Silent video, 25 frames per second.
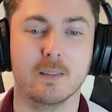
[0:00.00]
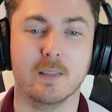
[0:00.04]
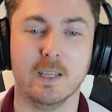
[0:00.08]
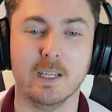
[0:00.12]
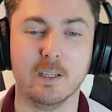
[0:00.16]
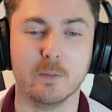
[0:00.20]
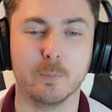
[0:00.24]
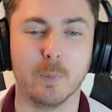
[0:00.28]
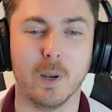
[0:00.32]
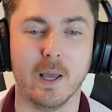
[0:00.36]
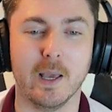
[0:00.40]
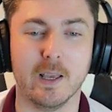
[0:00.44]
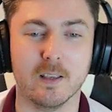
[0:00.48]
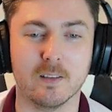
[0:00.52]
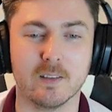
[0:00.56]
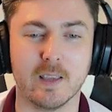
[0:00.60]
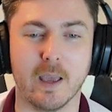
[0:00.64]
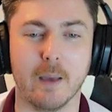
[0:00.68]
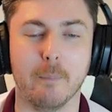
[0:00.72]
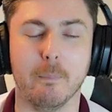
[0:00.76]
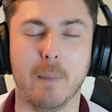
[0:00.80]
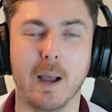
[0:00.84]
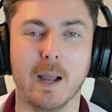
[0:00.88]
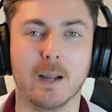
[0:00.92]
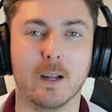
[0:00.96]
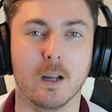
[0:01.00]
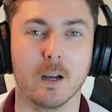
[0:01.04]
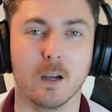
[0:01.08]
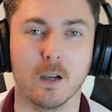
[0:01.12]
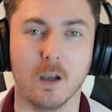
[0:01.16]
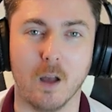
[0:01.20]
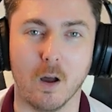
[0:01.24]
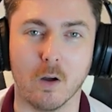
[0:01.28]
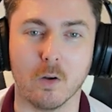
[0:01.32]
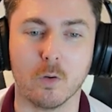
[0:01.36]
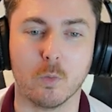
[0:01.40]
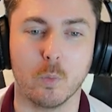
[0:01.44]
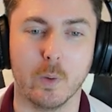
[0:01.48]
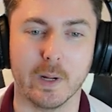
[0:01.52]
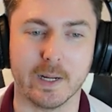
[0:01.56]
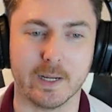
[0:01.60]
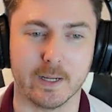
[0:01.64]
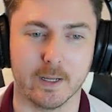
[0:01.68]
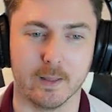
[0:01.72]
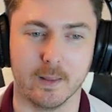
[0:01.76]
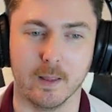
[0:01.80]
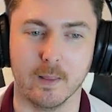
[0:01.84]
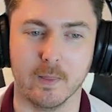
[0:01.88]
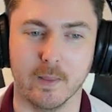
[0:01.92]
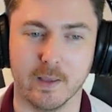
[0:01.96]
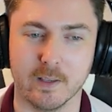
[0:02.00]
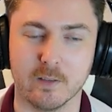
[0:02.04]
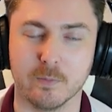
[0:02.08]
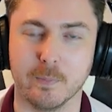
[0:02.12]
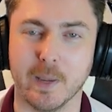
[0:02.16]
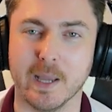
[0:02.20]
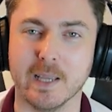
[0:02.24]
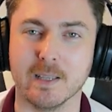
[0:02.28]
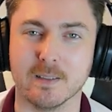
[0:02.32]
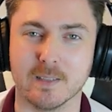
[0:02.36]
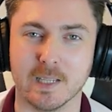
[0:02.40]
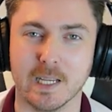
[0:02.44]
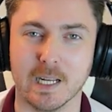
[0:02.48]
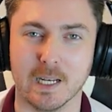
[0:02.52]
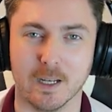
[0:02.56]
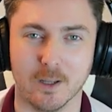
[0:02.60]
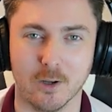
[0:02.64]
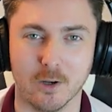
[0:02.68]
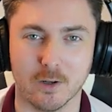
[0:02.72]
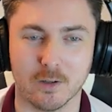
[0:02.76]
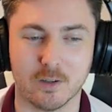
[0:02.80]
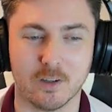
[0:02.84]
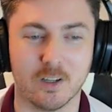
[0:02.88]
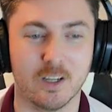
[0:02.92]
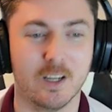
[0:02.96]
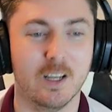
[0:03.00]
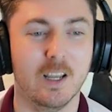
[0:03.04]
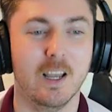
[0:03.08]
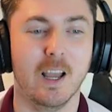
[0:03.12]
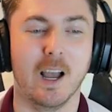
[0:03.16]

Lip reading: these players get back a lot quicker than this makes it look.